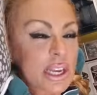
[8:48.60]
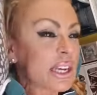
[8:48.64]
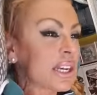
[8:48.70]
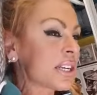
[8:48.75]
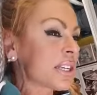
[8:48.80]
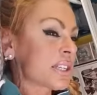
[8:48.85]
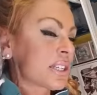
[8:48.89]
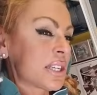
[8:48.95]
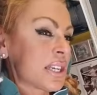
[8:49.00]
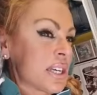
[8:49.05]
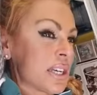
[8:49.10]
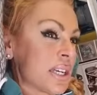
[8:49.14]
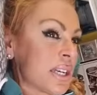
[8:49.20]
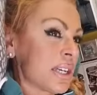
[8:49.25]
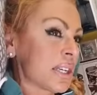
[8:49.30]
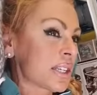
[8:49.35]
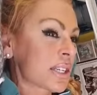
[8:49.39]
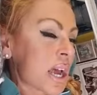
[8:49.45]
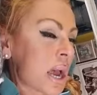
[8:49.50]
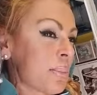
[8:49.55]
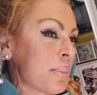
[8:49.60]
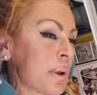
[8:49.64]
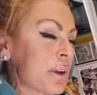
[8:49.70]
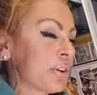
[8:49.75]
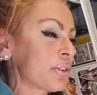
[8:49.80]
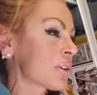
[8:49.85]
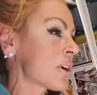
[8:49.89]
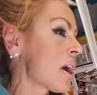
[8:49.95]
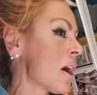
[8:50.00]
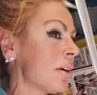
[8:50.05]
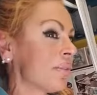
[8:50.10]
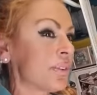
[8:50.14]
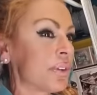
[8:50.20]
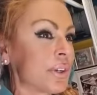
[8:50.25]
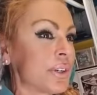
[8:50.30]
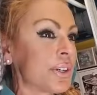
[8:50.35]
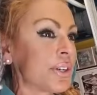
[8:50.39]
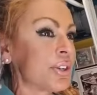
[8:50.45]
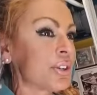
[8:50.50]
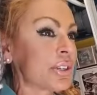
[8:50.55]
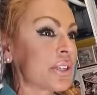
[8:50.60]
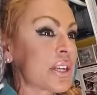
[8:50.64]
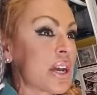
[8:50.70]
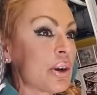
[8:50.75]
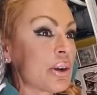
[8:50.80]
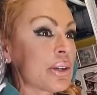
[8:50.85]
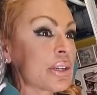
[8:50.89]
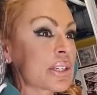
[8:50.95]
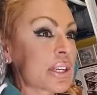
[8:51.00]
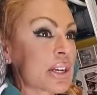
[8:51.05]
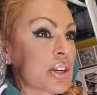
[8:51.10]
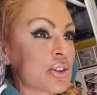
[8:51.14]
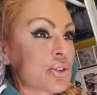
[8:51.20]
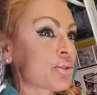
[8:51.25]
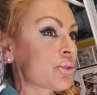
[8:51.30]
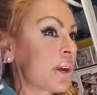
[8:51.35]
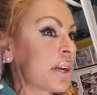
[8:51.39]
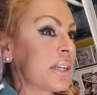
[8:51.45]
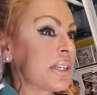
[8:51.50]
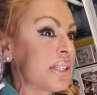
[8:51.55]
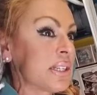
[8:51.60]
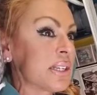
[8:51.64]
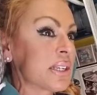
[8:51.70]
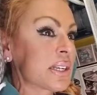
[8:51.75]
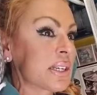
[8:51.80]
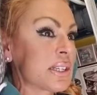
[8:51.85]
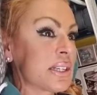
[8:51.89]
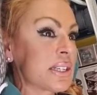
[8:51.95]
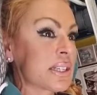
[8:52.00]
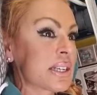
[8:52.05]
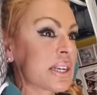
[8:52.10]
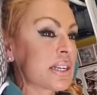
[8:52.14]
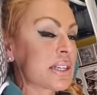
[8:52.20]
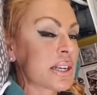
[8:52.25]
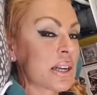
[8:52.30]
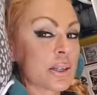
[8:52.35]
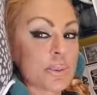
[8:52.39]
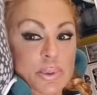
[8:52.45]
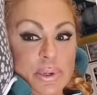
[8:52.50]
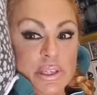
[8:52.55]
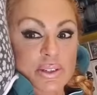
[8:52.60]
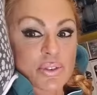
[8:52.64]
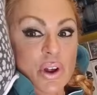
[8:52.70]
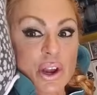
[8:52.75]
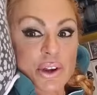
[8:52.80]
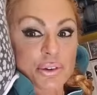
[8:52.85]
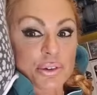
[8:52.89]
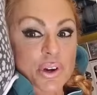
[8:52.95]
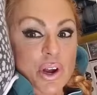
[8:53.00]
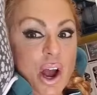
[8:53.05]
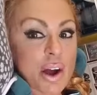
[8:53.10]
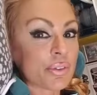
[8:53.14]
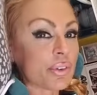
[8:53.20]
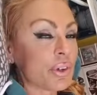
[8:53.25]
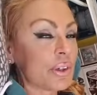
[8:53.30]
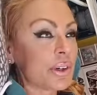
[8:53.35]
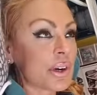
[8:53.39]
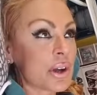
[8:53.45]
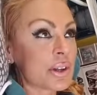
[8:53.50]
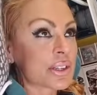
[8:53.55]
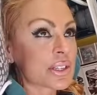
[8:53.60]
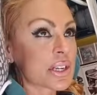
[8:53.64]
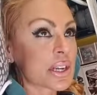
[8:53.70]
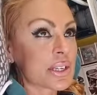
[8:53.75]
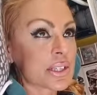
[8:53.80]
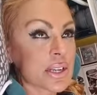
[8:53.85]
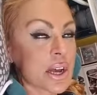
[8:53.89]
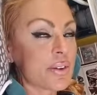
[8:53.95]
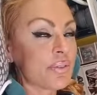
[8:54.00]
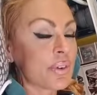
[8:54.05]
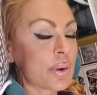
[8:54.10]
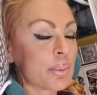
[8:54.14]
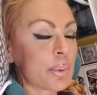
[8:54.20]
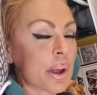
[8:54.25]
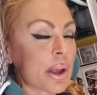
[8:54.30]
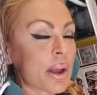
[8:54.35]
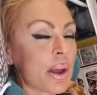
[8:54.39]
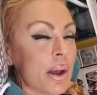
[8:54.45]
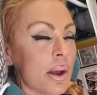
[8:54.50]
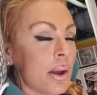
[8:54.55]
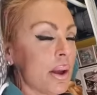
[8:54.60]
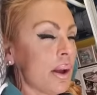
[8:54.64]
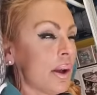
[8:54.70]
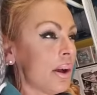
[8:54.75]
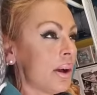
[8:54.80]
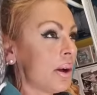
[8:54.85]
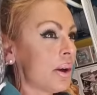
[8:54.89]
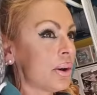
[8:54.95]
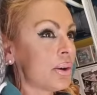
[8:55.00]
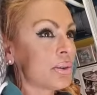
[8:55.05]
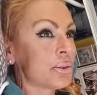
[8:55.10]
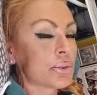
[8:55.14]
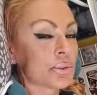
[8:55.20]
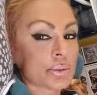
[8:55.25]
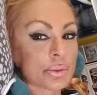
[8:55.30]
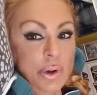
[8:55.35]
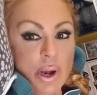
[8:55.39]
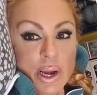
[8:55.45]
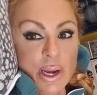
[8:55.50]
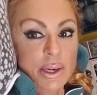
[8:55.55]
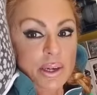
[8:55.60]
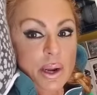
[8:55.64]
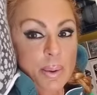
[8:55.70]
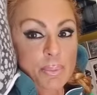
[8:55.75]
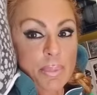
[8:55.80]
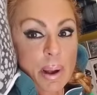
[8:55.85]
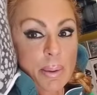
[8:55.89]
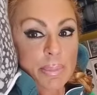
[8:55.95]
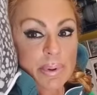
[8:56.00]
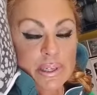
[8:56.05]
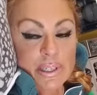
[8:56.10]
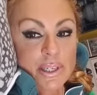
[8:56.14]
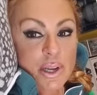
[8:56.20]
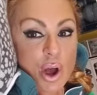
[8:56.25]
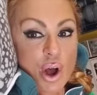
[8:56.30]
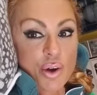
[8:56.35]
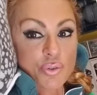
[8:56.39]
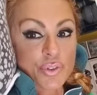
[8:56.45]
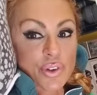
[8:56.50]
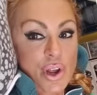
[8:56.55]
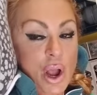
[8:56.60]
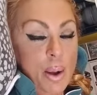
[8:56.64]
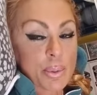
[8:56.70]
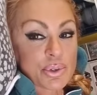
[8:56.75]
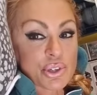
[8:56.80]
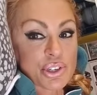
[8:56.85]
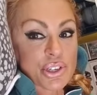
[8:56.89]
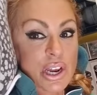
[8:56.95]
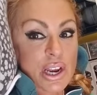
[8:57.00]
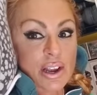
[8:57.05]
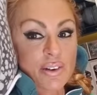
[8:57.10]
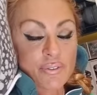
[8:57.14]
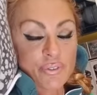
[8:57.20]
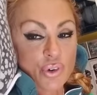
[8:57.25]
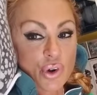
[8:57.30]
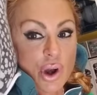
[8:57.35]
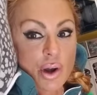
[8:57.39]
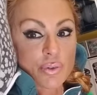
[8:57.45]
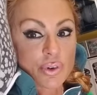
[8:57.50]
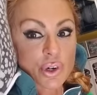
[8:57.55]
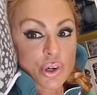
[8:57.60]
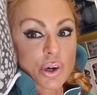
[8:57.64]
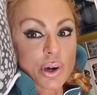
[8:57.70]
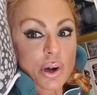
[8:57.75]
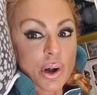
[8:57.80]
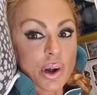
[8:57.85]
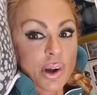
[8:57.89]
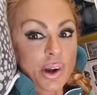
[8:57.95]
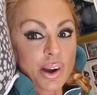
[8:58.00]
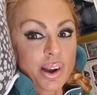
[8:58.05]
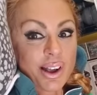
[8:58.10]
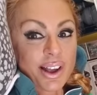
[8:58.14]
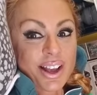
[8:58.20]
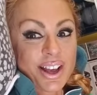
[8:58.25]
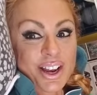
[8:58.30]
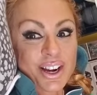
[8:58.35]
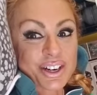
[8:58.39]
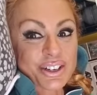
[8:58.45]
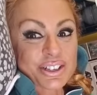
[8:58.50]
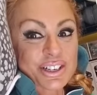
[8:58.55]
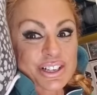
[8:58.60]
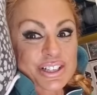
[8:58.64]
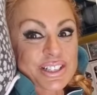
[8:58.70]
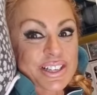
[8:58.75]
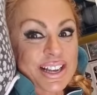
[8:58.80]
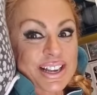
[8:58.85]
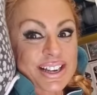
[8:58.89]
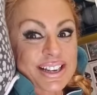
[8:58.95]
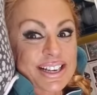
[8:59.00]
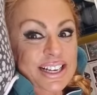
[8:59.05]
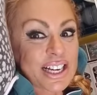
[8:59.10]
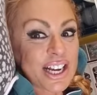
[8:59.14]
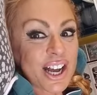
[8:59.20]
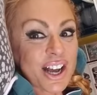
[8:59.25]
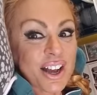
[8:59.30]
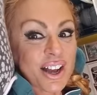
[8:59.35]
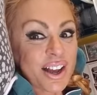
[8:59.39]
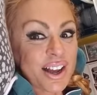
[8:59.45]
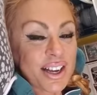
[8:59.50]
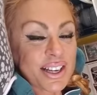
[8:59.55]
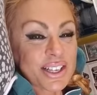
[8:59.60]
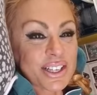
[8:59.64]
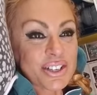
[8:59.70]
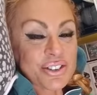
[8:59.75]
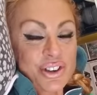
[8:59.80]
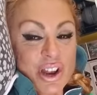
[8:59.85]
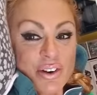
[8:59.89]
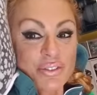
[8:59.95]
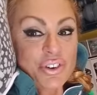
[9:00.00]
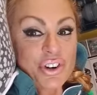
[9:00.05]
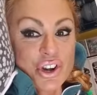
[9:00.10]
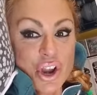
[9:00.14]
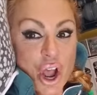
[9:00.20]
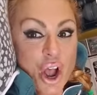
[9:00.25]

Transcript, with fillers: exist. I'm undercover. And you could tell he's, like, crazy because he's telling me he's undercover and all this kind of stuff. And I'm like, oh, great. I'm by myself. The cops are taking forever. And, you know, it's like, you never